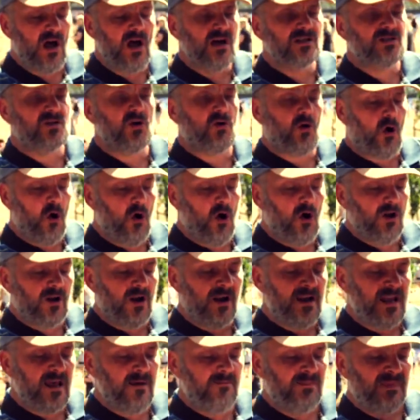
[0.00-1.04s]
those who call
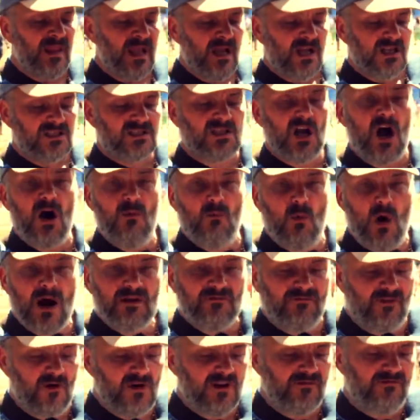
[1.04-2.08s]
on him. Psalm
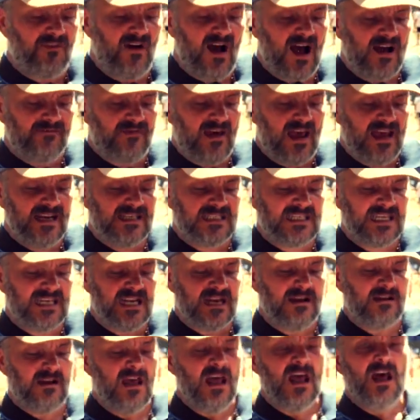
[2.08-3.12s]
145,
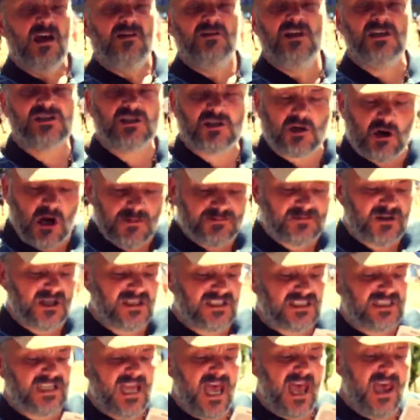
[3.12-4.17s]
18. The
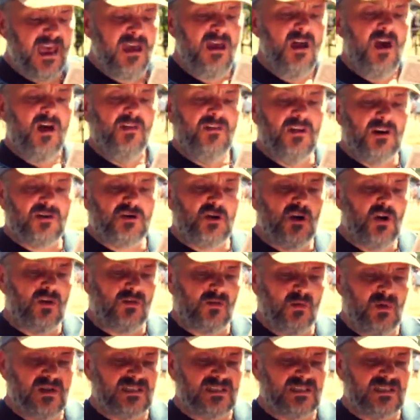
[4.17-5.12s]
scriptures say, the truth